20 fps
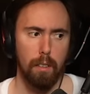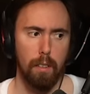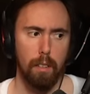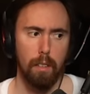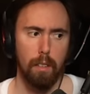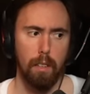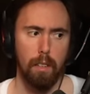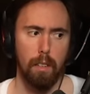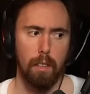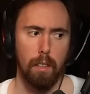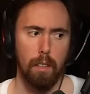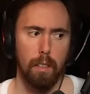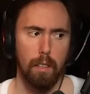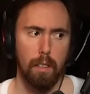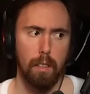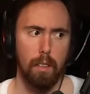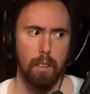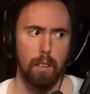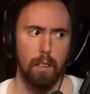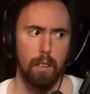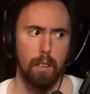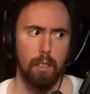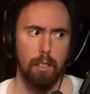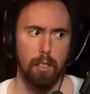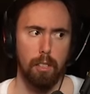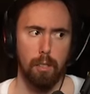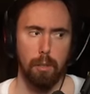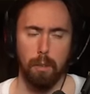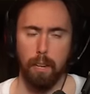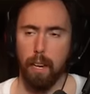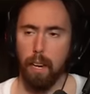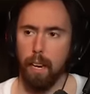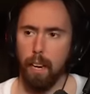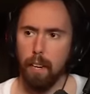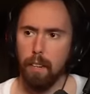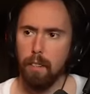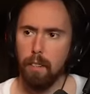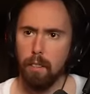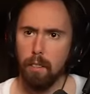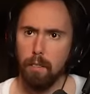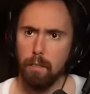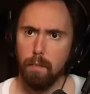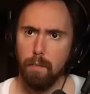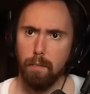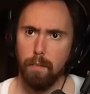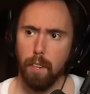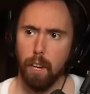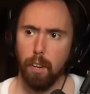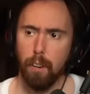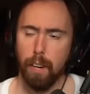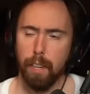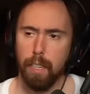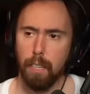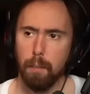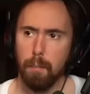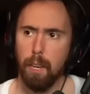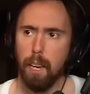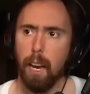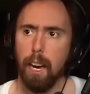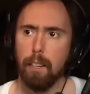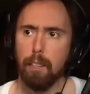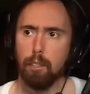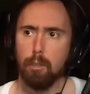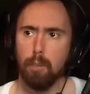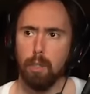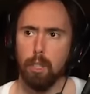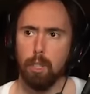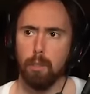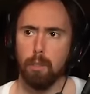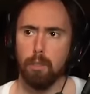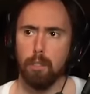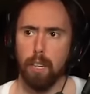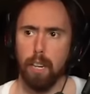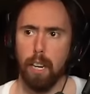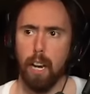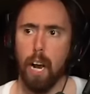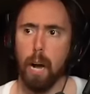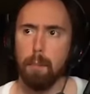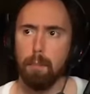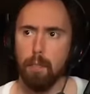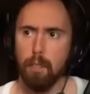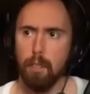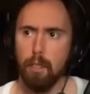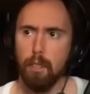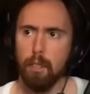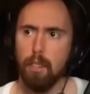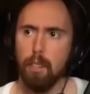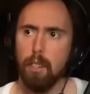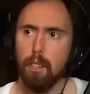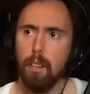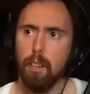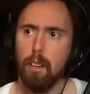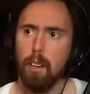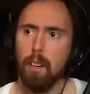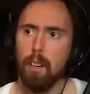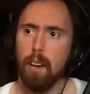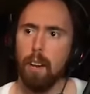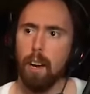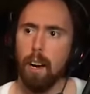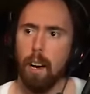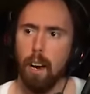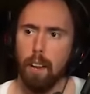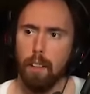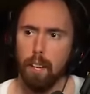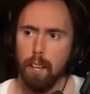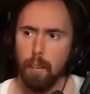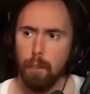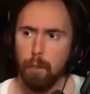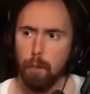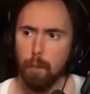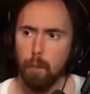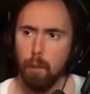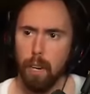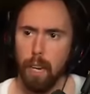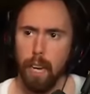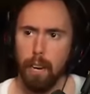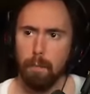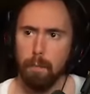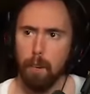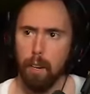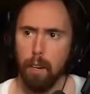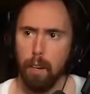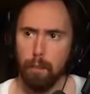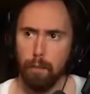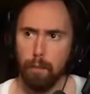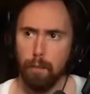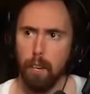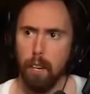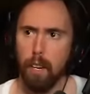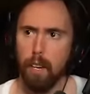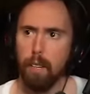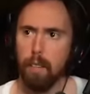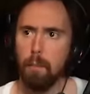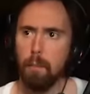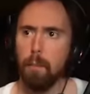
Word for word: You can. Oh, I like them. Yeah, I just wish it was like an option. I think if you want to have them on, it's fine.